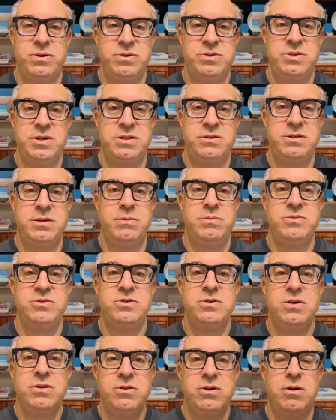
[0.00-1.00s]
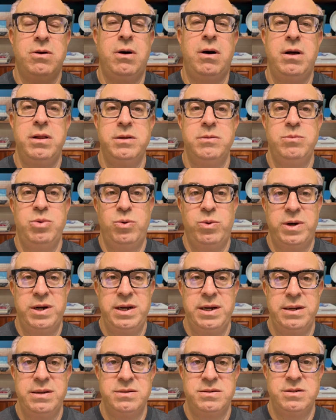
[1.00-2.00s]
systems, they're all
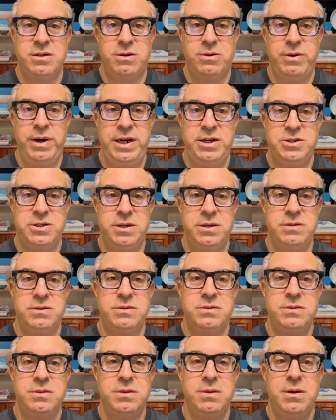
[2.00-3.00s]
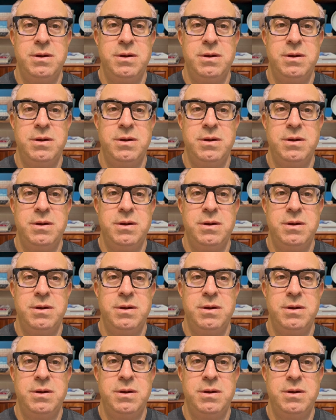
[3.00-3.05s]
important considerations.